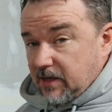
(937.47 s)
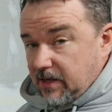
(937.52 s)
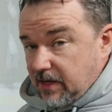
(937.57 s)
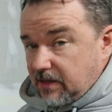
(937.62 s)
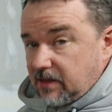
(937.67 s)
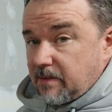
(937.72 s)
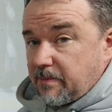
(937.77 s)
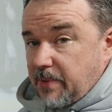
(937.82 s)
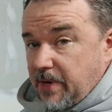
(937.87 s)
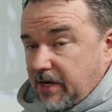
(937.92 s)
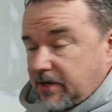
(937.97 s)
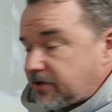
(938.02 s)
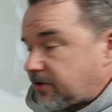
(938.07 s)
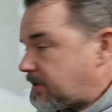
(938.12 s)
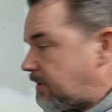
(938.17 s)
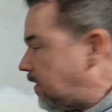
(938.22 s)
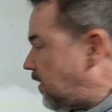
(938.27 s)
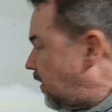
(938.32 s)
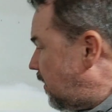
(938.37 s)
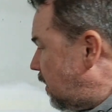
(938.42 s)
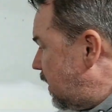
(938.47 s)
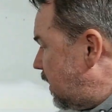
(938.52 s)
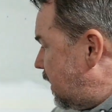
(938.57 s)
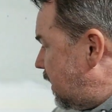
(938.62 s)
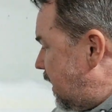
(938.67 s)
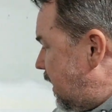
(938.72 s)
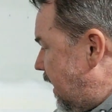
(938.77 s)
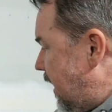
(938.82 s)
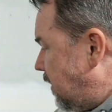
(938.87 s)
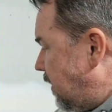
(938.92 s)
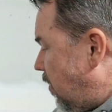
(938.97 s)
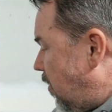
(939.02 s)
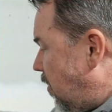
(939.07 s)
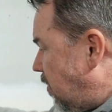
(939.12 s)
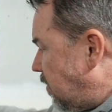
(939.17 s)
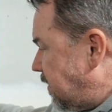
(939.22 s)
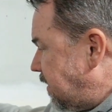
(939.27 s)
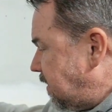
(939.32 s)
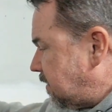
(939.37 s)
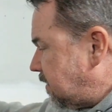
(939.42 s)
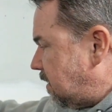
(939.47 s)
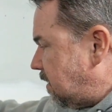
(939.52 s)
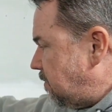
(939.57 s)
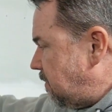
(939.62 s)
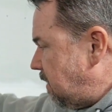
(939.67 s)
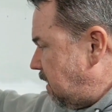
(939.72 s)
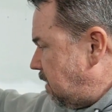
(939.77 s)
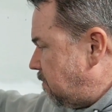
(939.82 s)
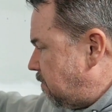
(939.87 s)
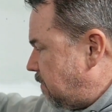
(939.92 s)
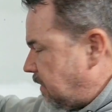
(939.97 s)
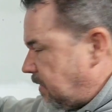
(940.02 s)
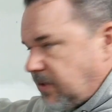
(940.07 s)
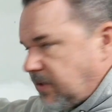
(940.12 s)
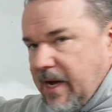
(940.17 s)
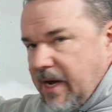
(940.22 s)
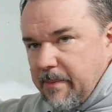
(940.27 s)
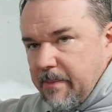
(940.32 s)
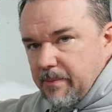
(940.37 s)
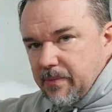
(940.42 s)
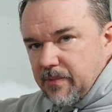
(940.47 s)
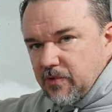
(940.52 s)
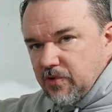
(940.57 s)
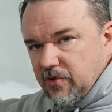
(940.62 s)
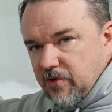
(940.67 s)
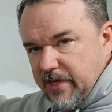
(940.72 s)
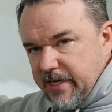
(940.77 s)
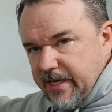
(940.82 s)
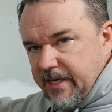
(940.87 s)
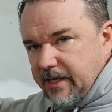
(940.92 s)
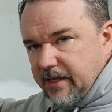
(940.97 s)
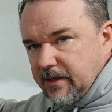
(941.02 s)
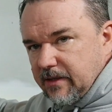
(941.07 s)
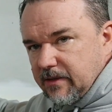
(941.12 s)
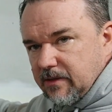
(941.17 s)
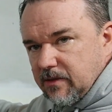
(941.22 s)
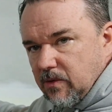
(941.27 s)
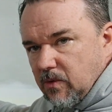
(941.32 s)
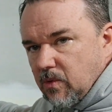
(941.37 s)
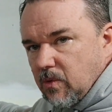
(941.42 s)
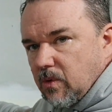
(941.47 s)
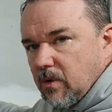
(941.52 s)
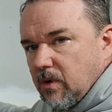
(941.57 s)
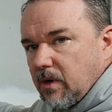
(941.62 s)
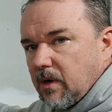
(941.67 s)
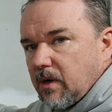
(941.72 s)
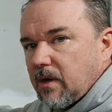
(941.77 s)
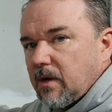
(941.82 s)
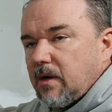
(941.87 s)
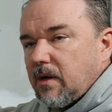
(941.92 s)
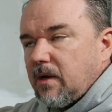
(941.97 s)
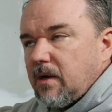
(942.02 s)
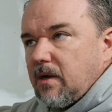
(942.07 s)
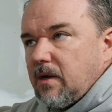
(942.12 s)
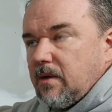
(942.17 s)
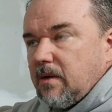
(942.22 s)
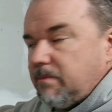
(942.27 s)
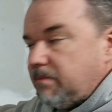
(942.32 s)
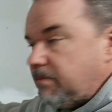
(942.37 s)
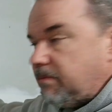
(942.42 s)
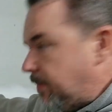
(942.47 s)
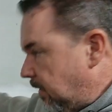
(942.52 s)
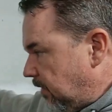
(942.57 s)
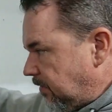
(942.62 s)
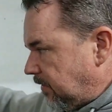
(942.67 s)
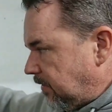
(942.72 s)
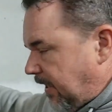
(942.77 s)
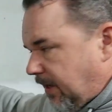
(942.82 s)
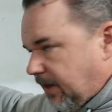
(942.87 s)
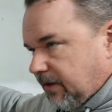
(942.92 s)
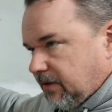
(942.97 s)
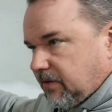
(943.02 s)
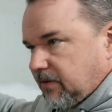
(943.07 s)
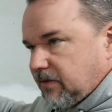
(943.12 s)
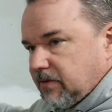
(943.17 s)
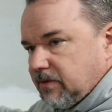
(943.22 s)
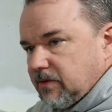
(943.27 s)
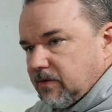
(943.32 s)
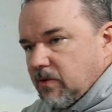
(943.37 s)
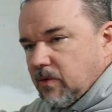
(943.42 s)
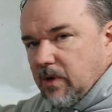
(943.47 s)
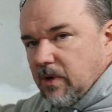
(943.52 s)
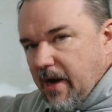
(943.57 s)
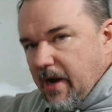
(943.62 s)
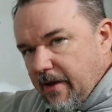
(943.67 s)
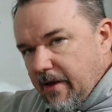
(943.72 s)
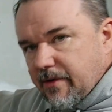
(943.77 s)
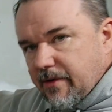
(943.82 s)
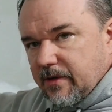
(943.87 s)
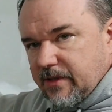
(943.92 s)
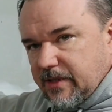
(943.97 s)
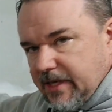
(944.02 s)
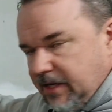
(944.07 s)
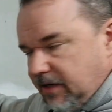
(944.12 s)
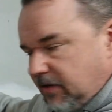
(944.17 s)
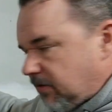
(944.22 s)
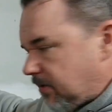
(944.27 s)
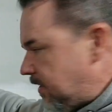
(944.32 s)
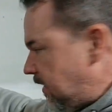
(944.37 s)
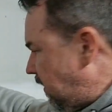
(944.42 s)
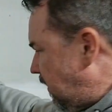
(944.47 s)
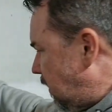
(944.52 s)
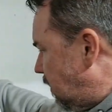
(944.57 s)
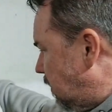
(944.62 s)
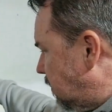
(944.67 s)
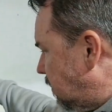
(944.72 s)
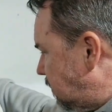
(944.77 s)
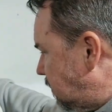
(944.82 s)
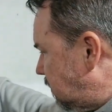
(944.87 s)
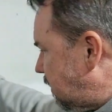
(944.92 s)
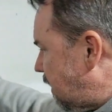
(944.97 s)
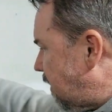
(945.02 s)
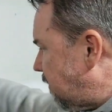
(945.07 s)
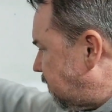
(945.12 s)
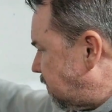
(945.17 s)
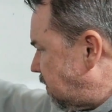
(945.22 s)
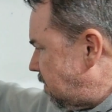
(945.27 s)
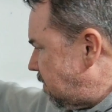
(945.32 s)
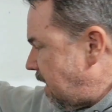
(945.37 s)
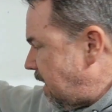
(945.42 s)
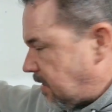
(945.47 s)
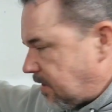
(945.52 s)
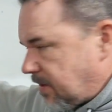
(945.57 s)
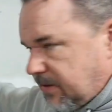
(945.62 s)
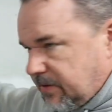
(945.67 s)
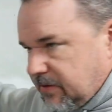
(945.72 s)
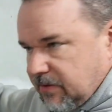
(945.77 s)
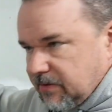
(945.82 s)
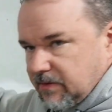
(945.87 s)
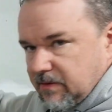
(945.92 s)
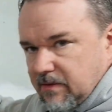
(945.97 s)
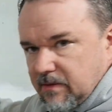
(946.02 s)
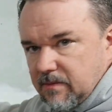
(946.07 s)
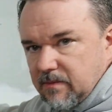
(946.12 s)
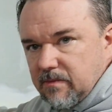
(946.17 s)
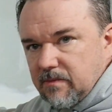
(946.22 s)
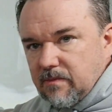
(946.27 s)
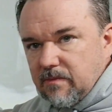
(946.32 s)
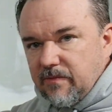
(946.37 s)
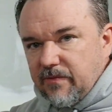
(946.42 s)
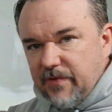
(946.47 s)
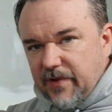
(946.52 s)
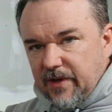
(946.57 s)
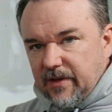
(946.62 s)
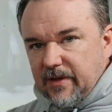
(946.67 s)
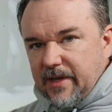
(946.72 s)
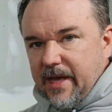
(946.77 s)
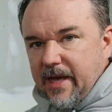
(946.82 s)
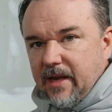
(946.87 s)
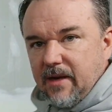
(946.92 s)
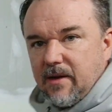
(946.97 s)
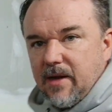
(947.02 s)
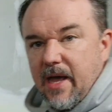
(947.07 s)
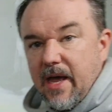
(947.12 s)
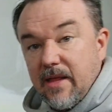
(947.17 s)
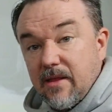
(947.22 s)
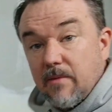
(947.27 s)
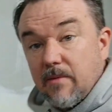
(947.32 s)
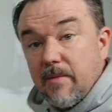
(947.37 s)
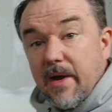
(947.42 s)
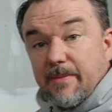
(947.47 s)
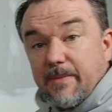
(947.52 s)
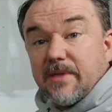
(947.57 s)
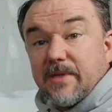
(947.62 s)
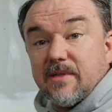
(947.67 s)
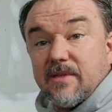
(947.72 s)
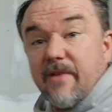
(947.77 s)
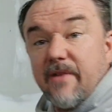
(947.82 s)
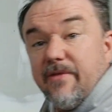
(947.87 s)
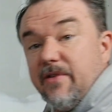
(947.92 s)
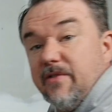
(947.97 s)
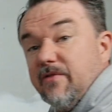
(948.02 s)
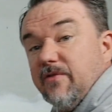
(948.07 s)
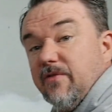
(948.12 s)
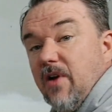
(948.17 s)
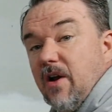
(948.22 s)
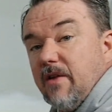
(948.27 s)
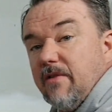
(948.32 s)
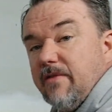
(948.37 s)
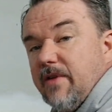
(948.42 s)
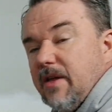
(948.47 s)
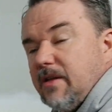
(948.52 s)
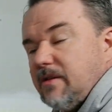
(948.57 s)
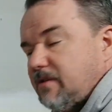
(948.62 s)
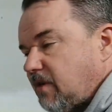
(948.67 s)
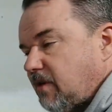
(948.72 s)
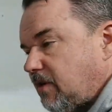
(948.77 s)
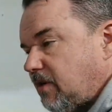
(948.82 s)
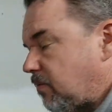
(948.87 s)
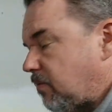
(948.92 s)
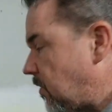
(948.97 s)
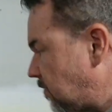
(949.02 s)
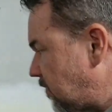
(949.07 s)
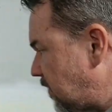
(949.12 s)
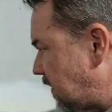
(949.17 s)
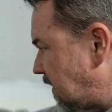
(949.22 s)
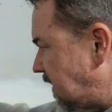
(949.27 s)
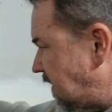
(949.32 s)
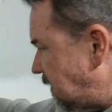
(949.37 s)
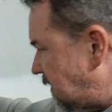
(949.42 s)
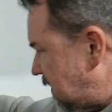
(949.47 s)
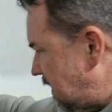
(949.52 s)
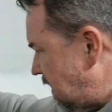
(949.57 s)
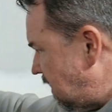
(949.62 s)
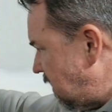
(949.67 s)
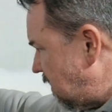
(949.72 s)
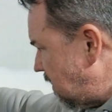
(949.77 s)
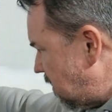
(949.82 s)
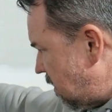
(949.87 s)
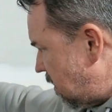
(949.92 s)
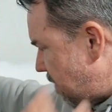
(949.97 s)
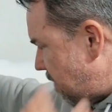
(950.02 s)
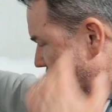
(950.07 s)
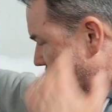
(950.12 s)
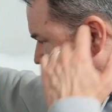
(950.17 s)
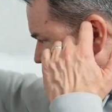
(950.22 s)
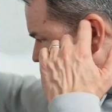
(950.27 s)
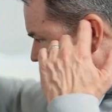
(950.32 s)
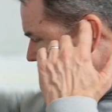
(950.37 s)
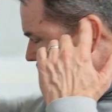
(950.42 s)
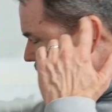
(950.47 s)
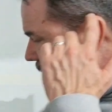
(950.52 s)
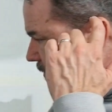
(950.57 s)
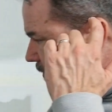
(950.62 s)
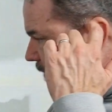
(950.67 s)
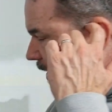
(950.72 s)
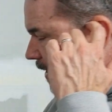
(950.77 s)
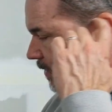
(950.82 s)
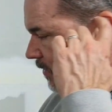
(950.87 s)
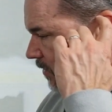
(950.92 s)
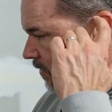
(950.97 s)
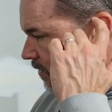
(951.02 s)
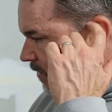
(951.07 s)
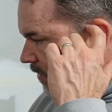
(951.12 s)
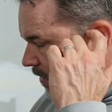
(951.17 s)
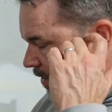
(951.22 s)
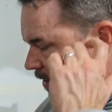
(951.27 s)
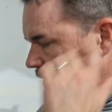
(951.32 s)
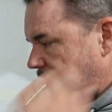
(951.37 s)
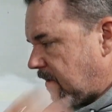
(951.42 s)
get the picture, and all this can be built up trees or buildings or other scenery stuff to make this fill in. And there might be stuff in front of it, so you won't really see the backdrop as much.